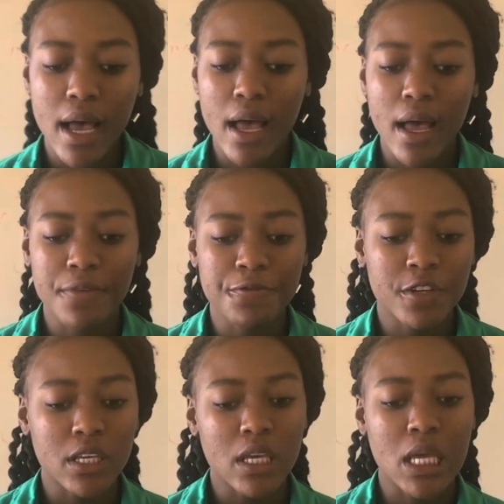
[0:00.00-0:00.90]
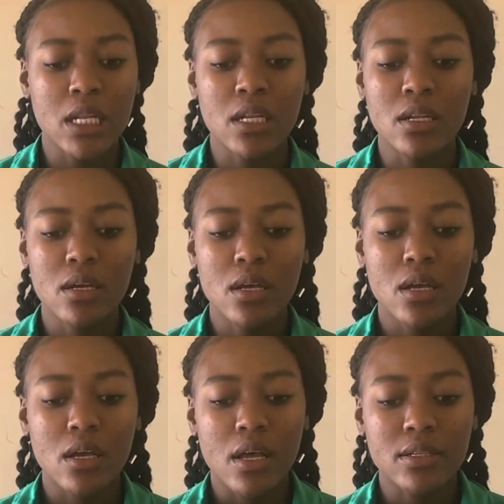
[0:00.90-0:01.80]
African
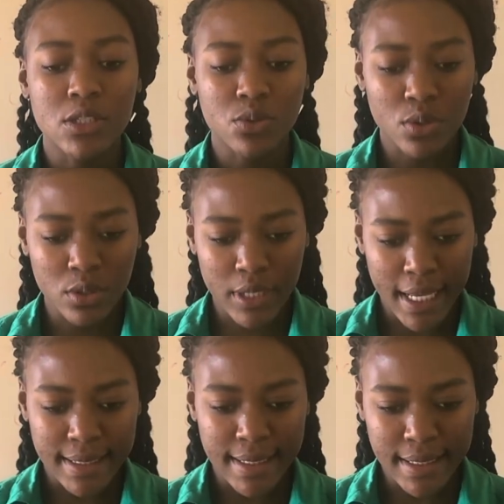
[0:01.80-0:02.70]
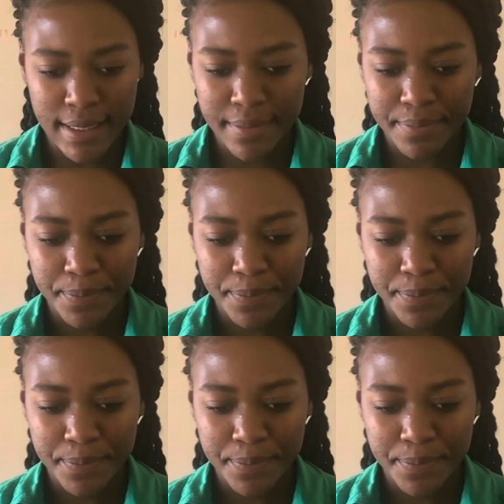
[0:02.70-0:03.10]
decolonization.